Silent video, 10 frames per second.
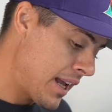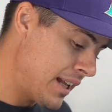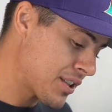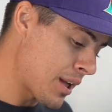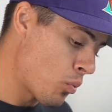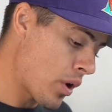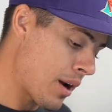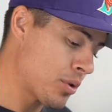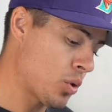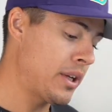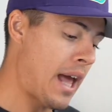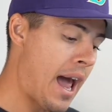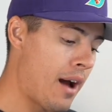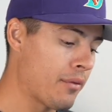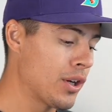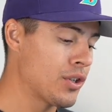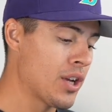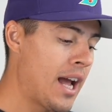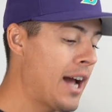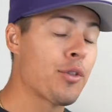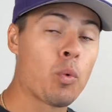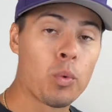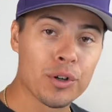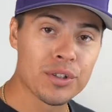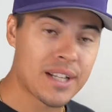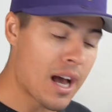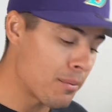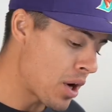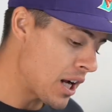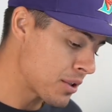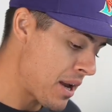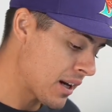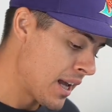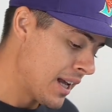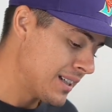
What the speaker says: is somewhere in between average and the world's top prospect,